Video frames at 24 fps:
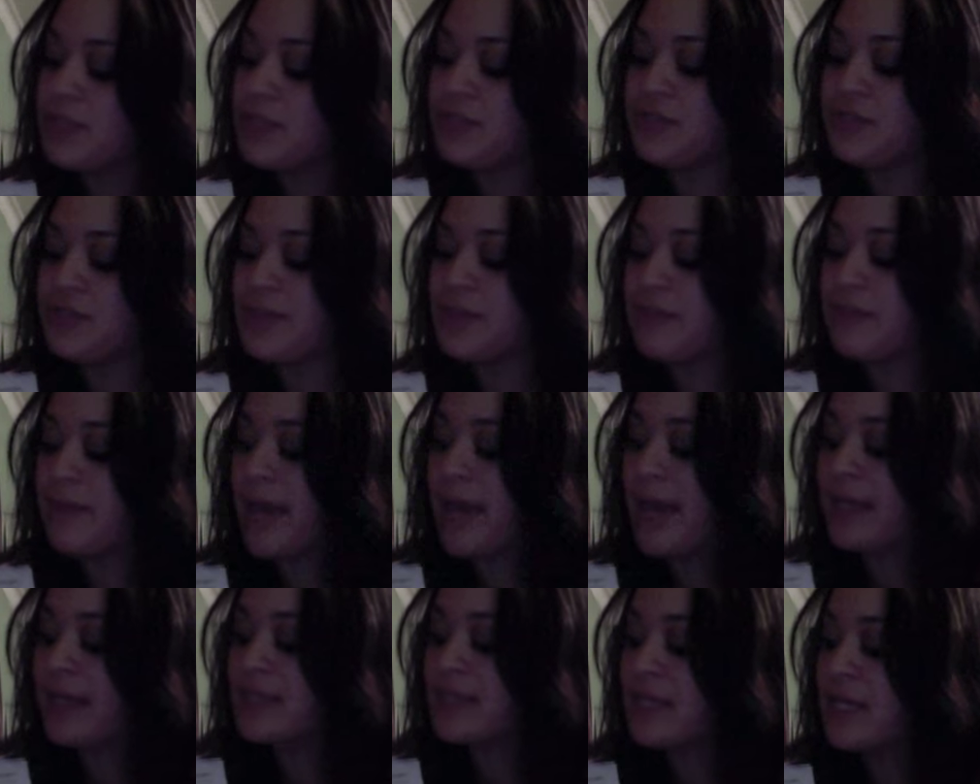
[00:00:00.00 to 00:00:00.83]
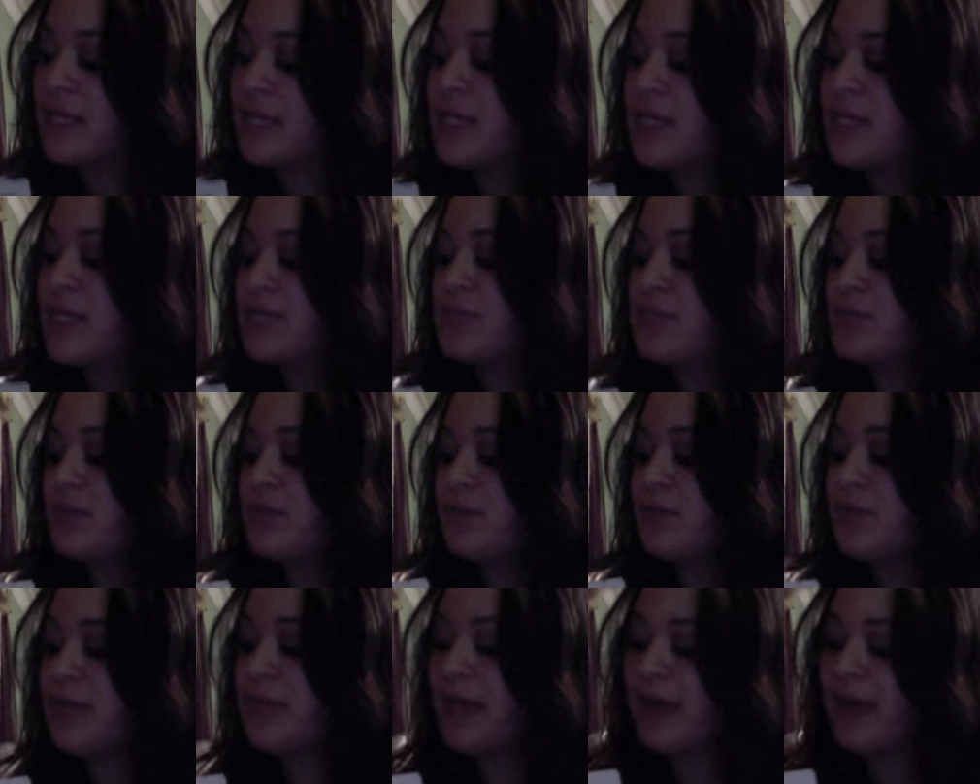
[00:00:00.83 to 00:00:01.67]
choose the mask. So
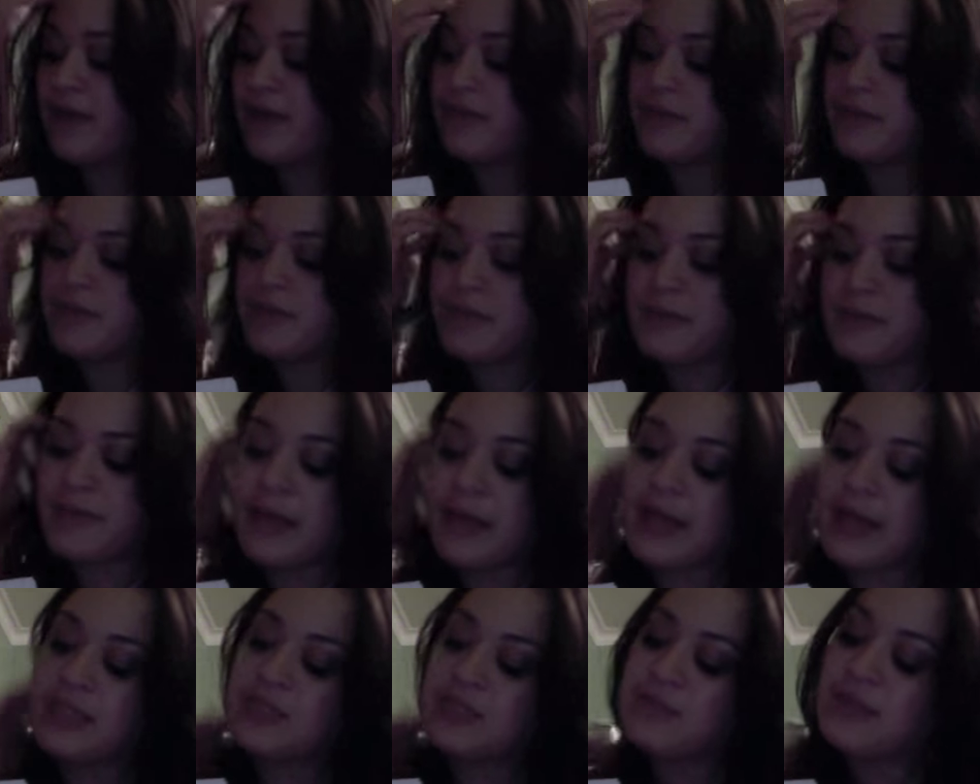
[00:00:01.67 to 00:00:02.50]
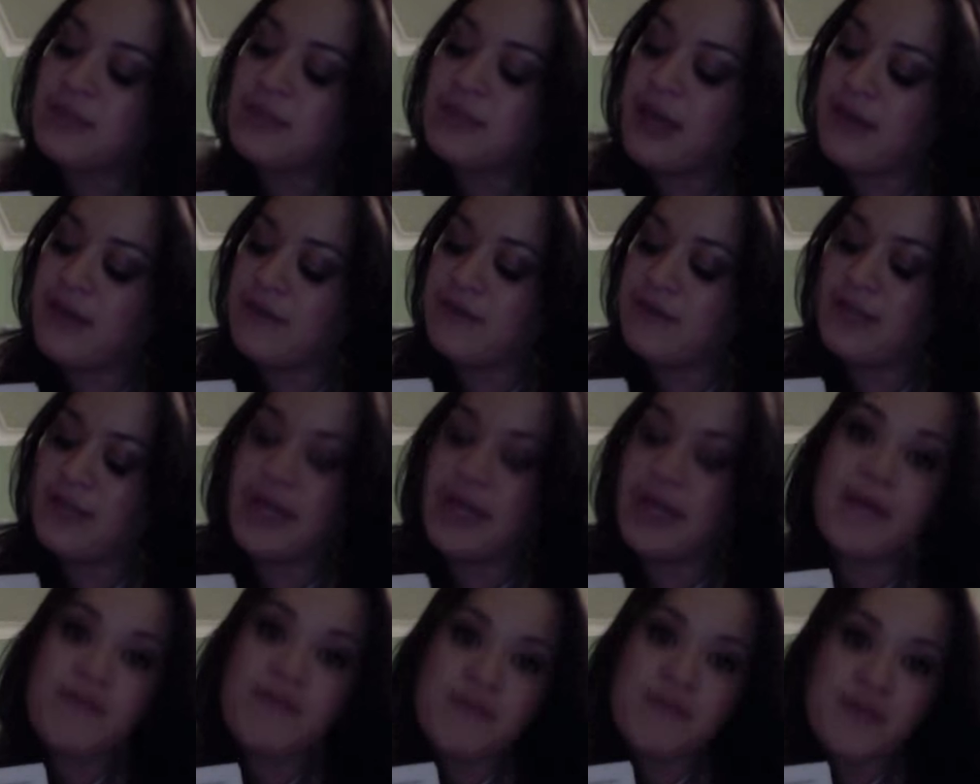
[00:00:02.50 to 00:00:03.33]
we have 3 masks. We have the
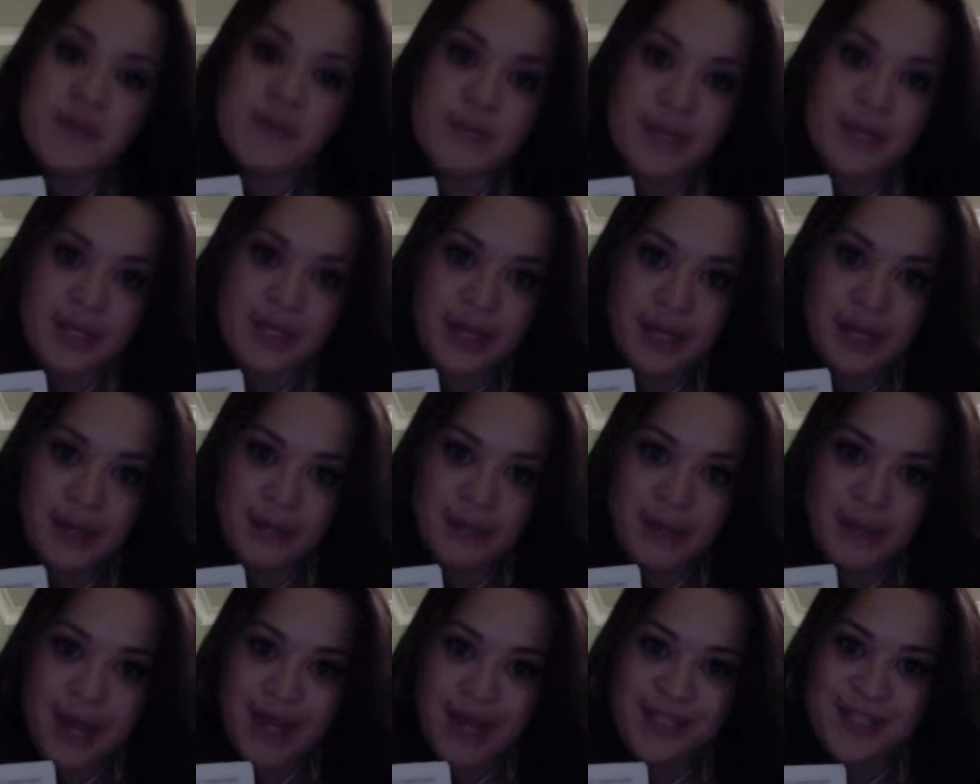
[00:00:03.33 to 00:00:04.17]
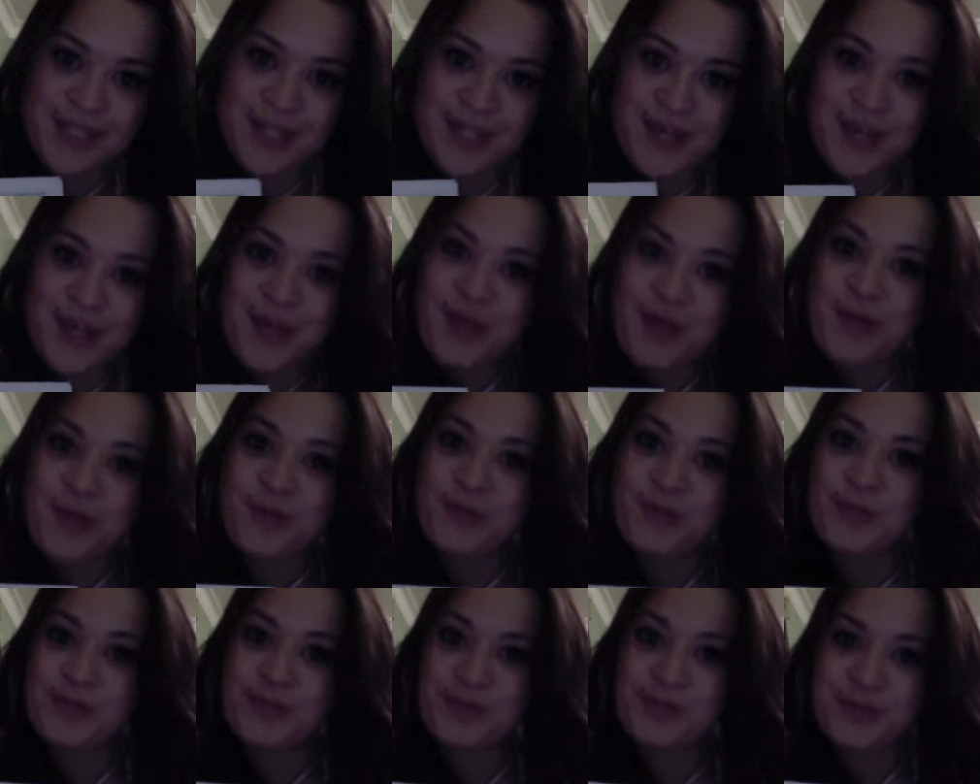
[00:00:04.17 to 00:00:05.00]
M4 magnetic mask,
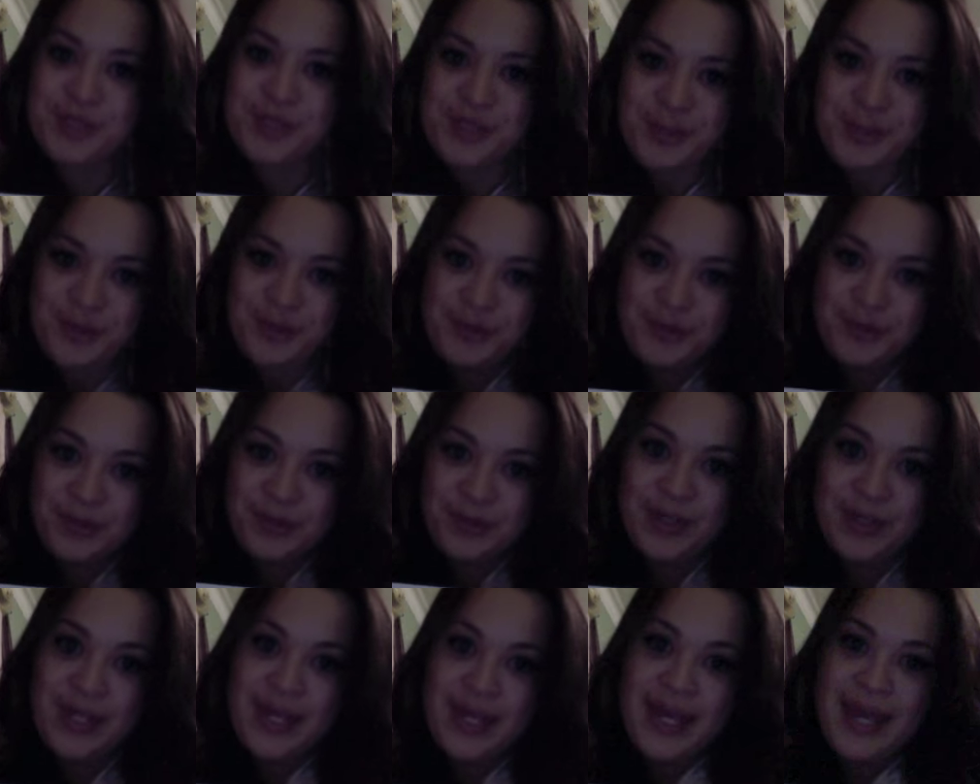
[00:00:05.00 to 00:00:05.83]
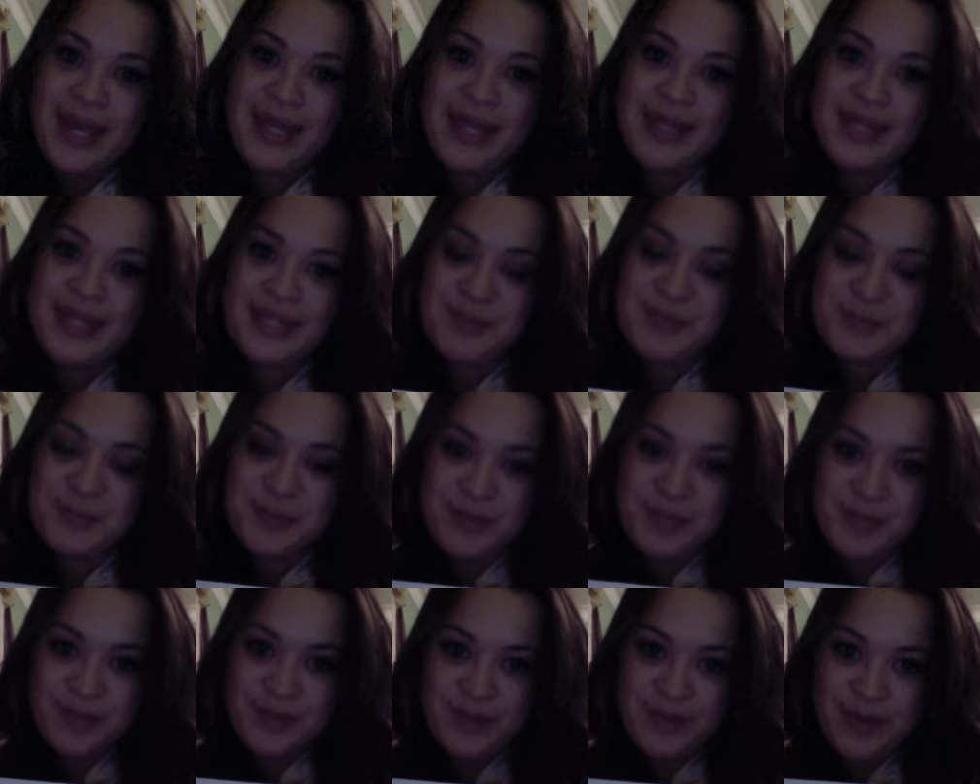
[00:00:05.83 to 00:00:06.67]
which was so cool. And this one
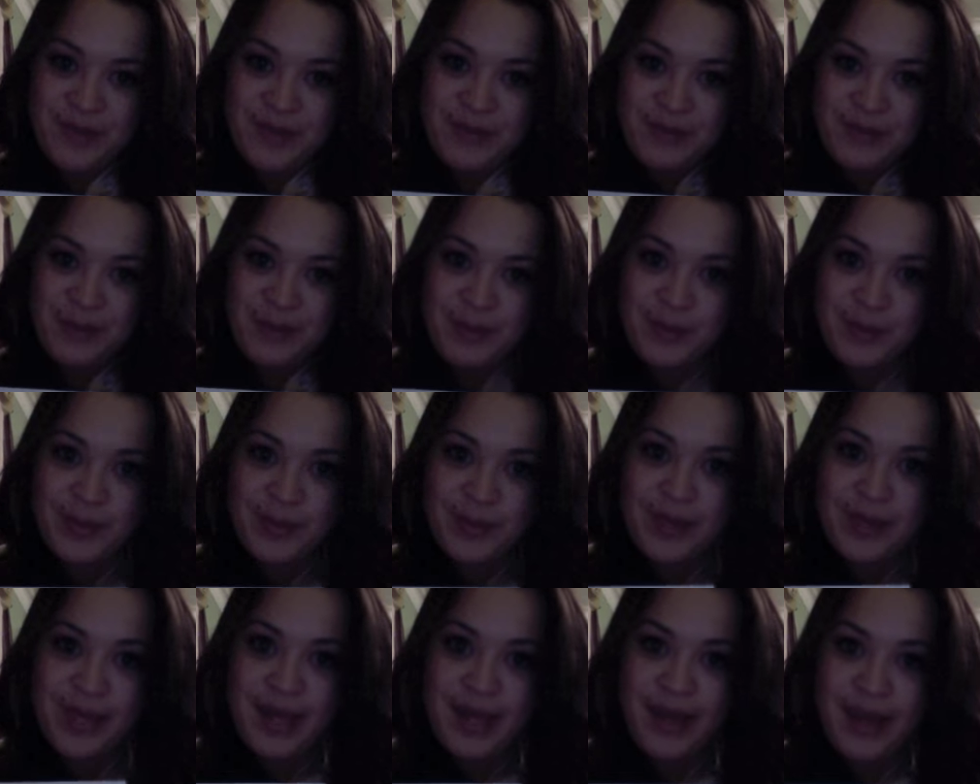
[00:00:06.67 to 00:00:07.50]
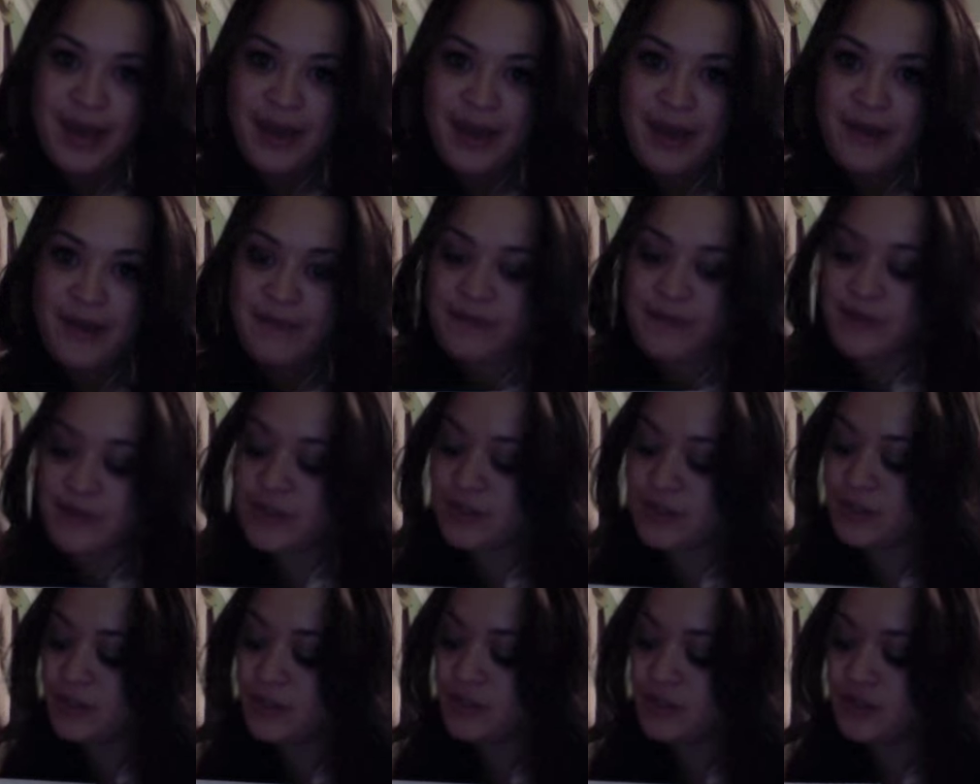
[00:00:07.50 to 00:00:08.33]
is great for people that have
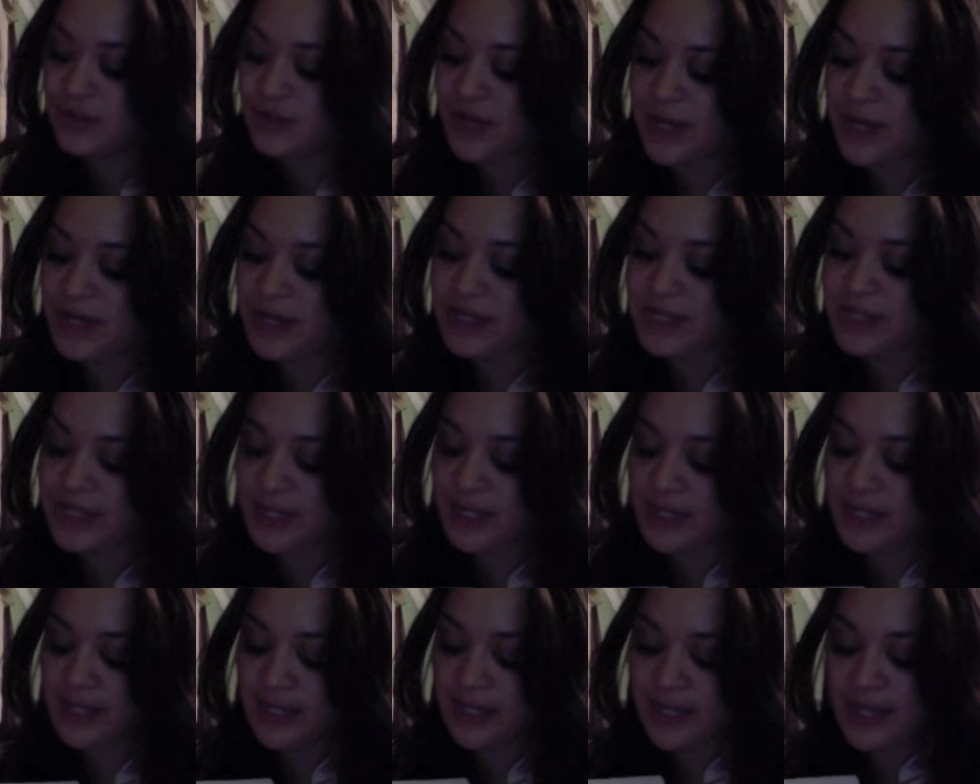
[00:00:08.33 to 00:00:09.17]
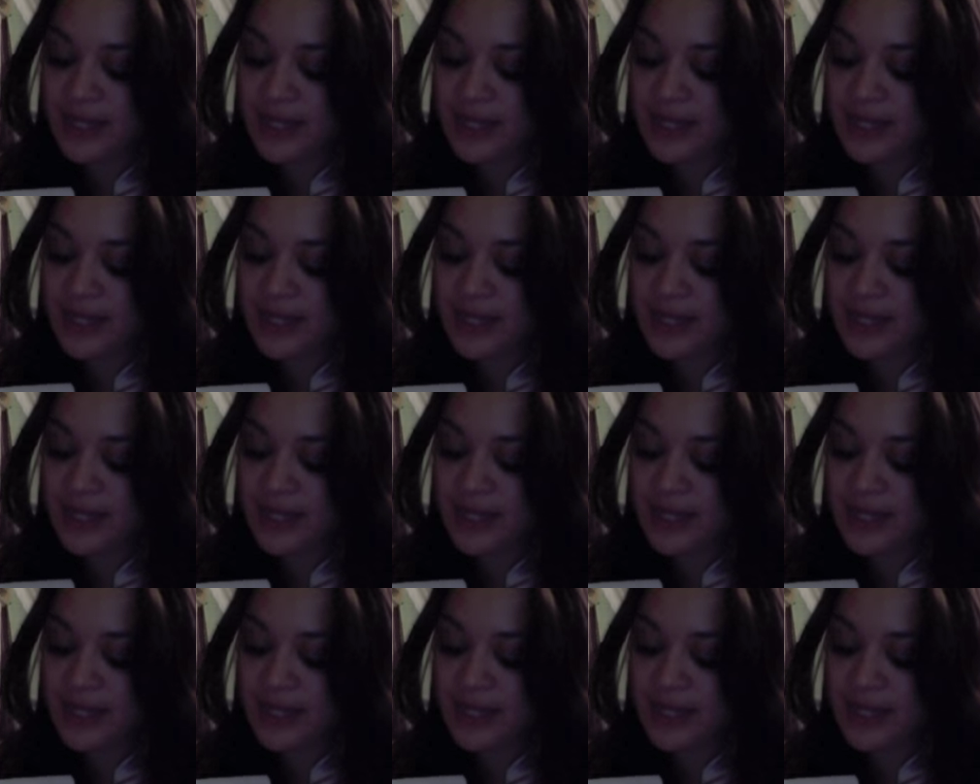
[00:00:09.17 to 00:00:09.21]
drier skin.